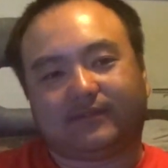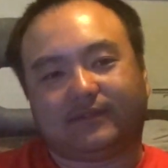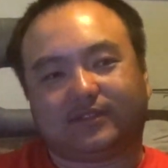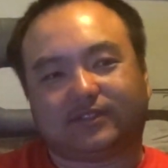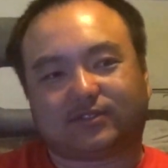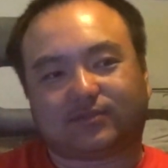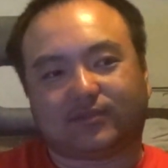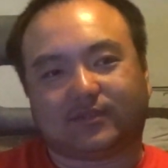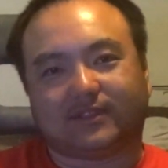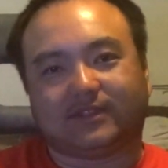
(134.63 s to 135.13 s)

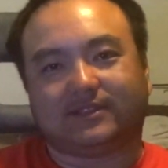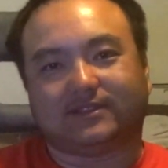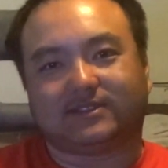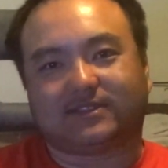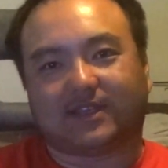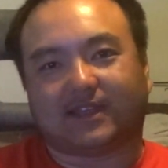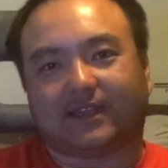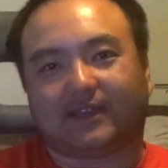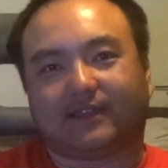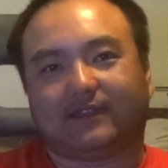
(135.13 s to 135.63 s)

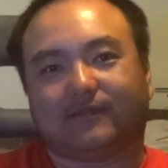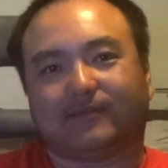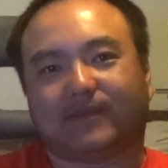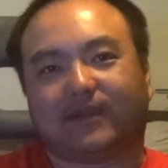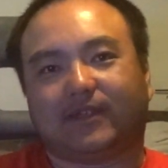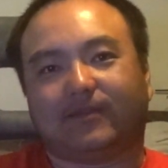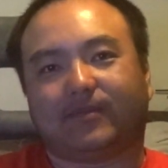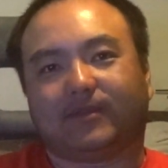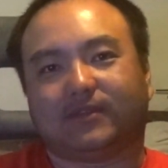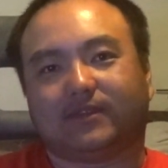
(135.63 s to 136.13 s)
sad, in
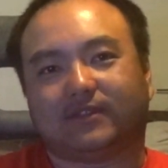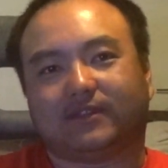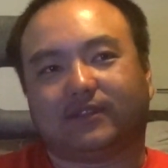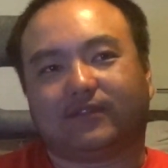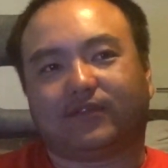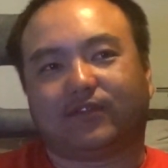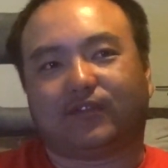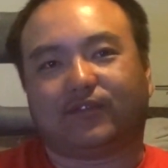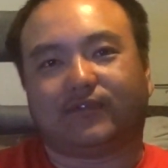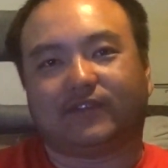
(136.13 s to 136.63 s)
my opinion,
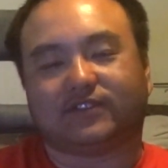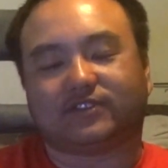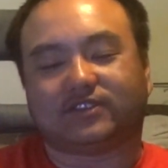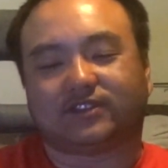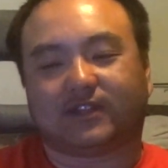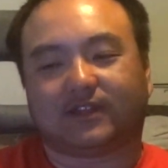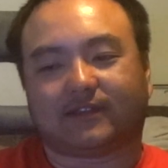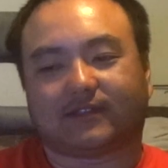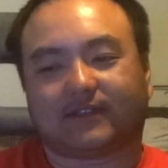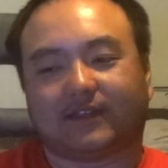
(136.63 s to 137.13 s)
if you're
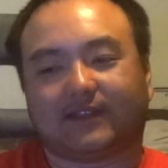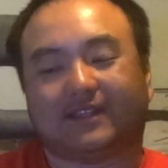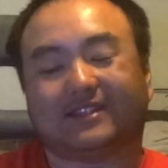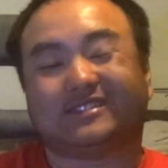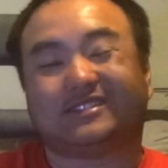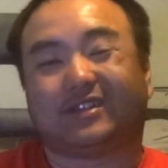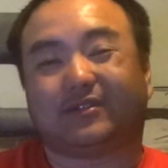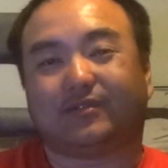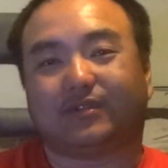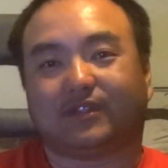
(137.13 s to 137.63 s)
fishing like that.
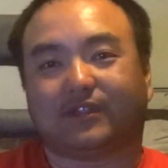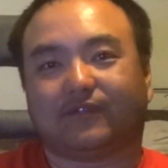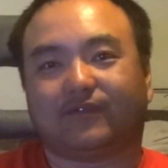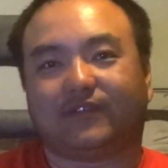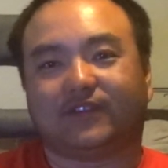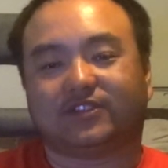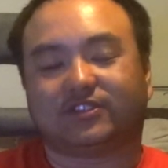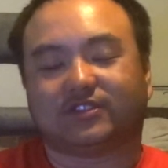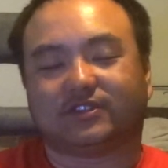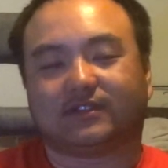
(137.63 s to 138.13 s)
That's not really
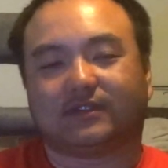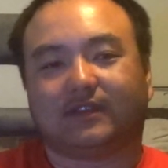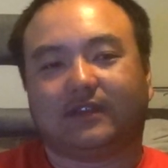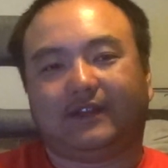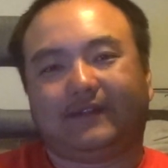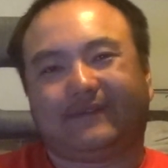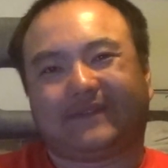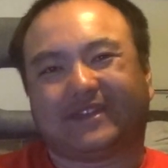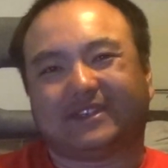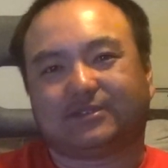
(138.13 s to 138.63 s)
fishing.
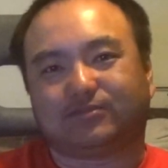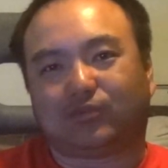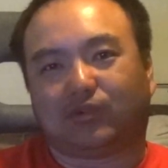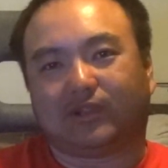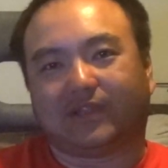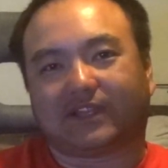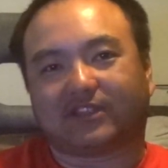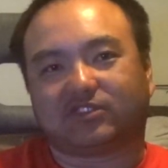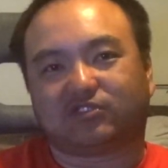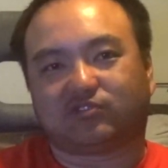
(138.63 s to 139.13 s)
That's
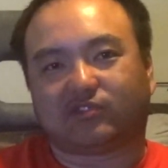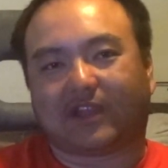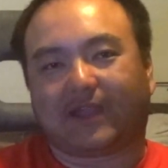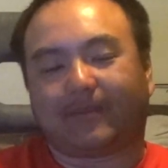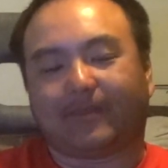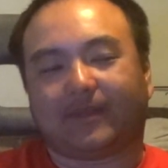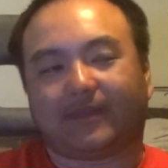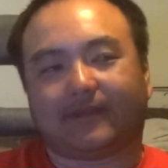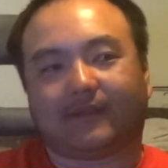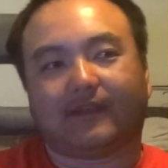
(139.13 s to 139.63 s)
more like
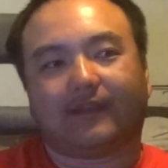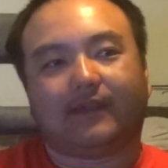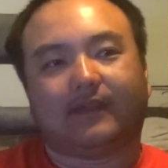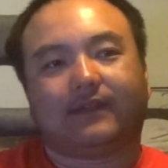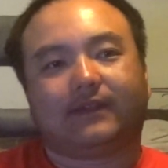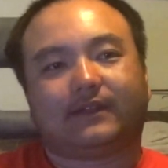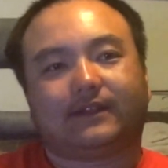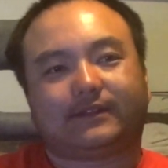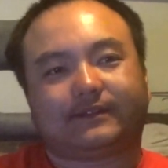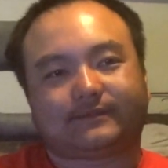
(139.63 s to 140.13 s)
trapping.
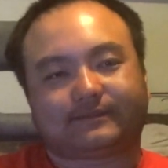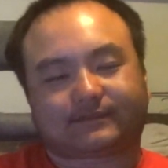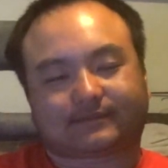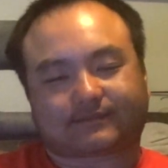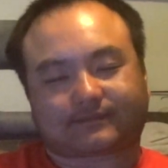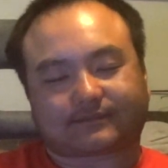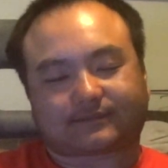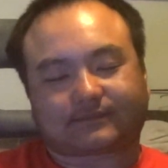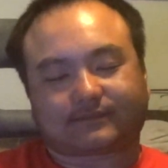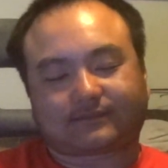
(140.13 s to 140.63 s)

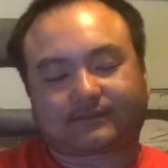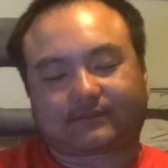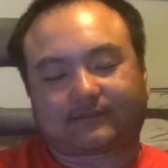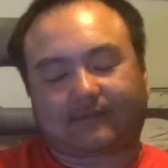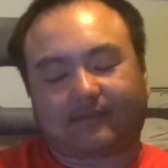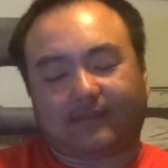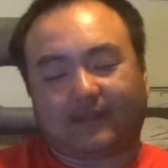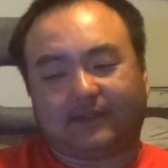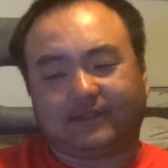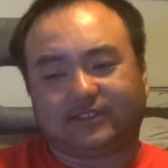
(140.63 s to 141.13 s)

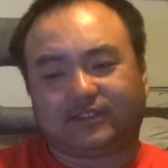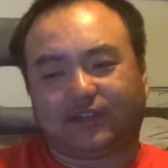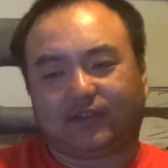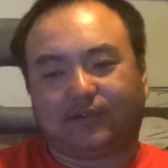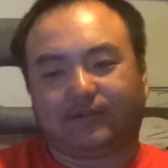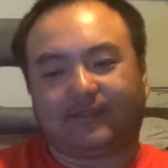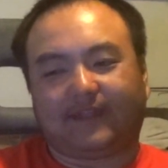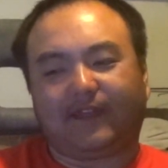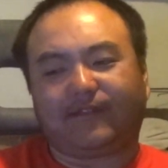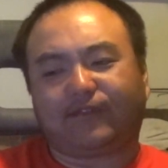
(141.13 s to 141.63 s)

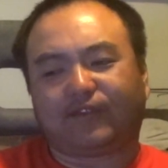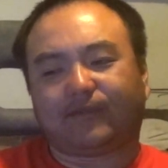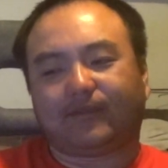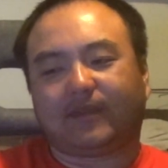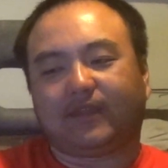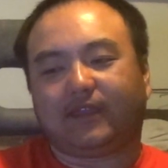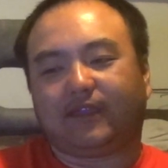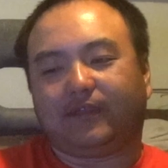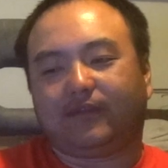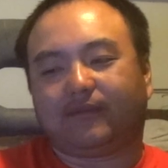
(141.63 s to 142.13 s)
So that, for
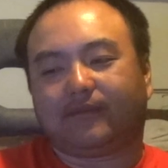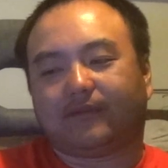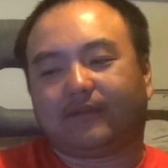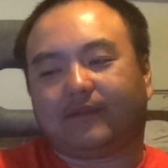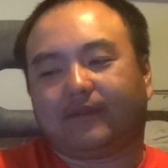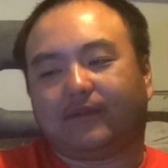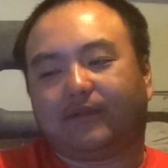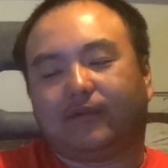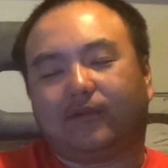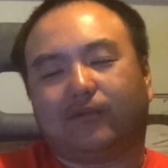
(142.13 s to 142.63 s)
me,
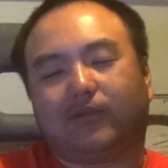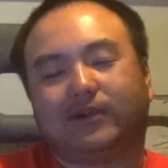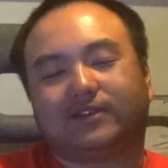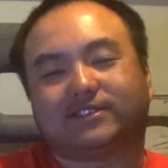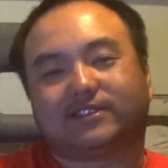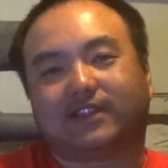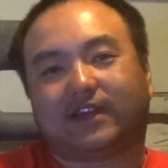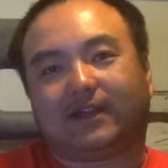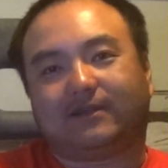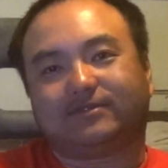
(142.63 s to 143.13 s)

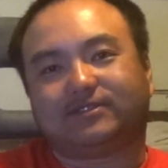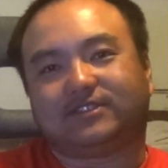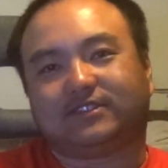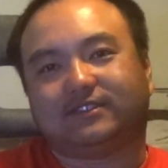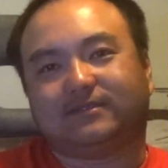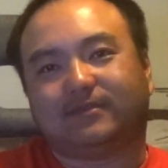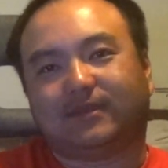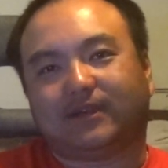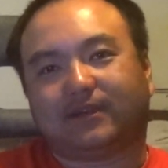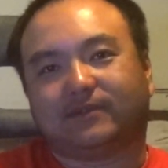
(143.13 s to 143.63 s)
was an
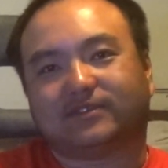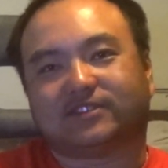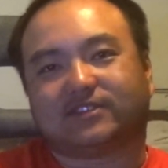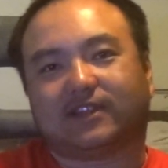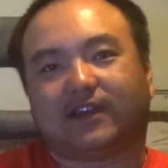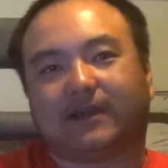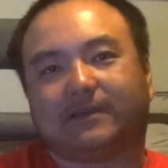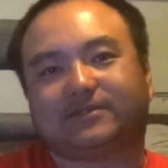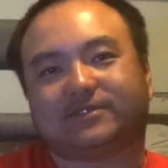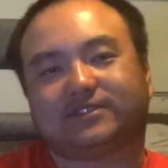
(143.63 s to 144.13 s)
option, but it was
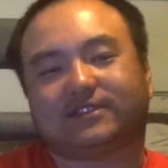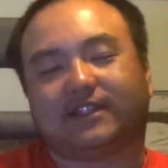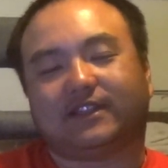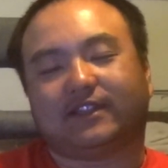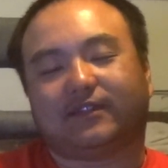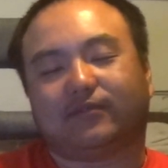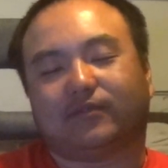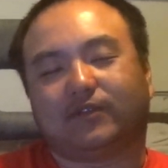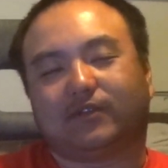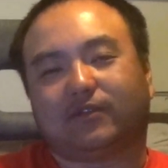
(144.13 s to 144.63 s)
an option I
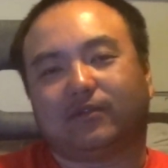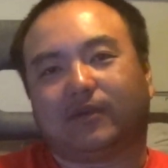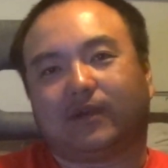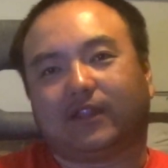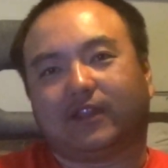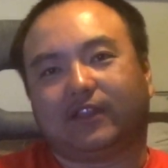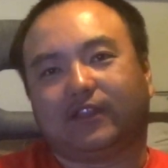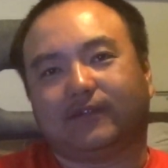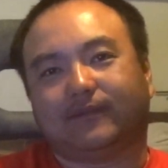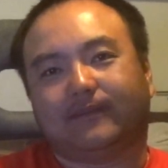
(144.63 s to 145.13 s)
didn't really
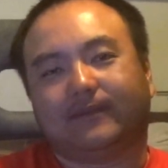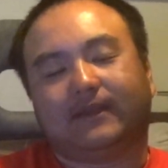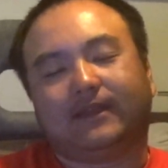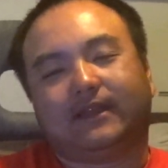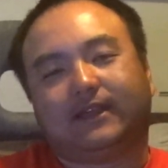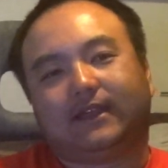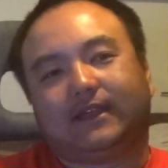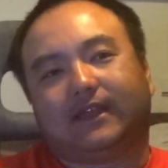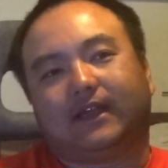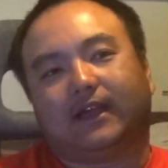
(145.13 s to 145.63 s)
want to
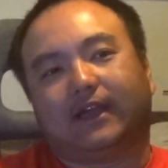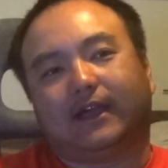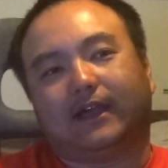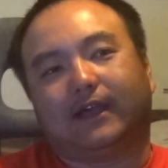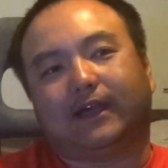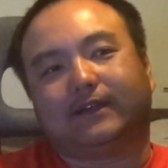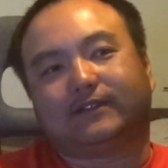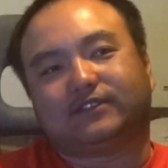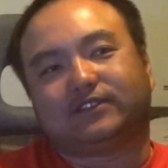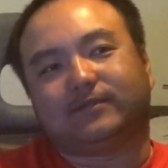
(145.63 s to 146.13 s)

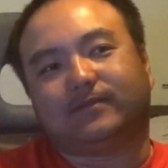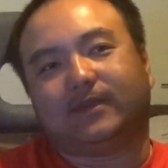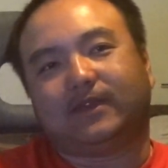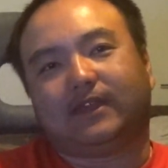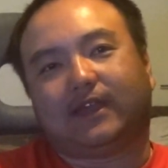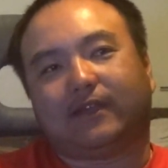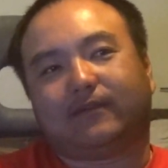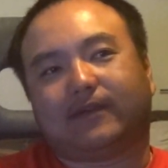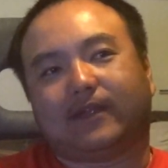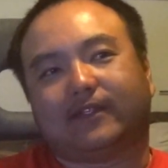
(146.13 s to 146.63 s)
do. To
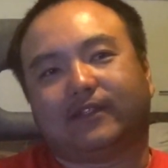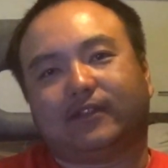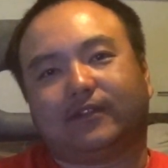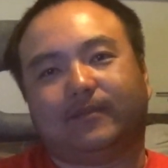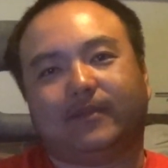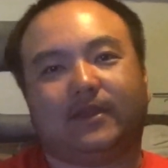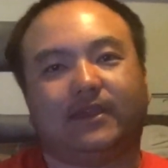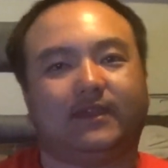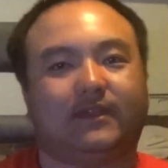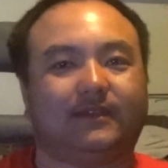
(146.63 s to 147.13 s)
me, I'd rather
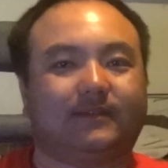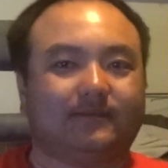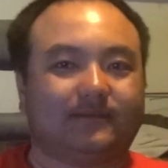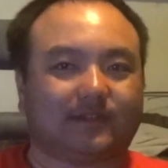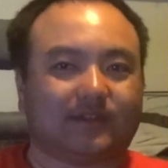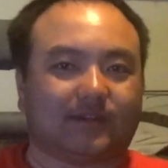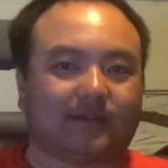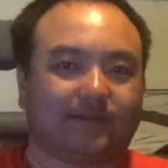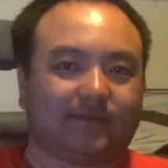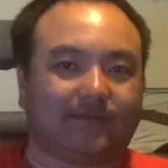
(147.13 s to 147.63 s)
be,
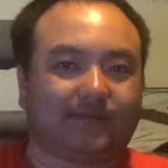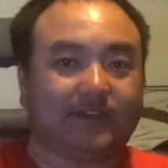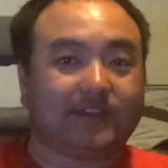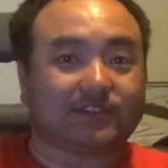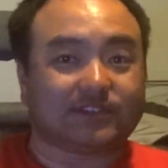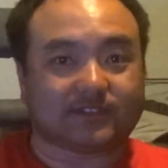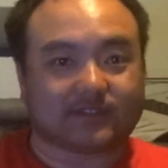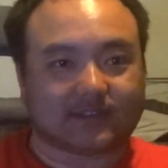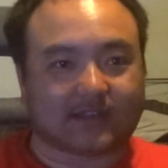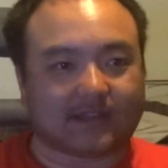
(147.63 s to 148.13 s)
you know,
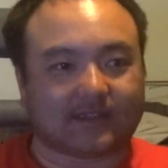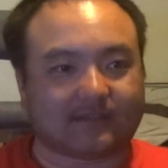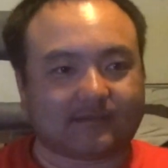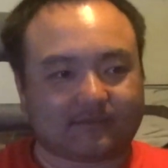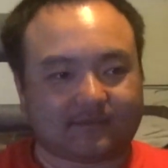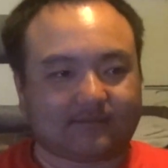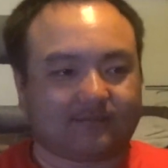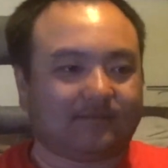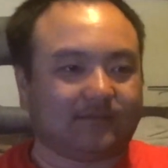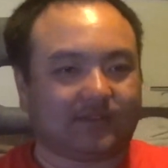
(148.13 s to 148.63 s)
fishing, like,
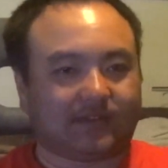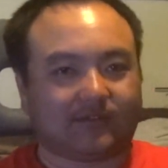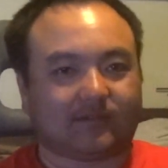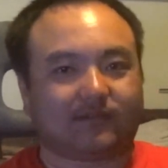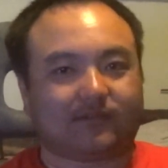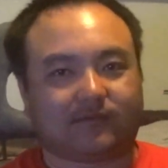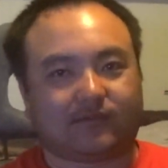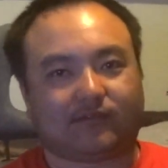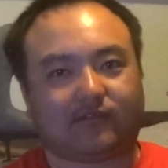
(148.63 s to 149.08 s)
you know,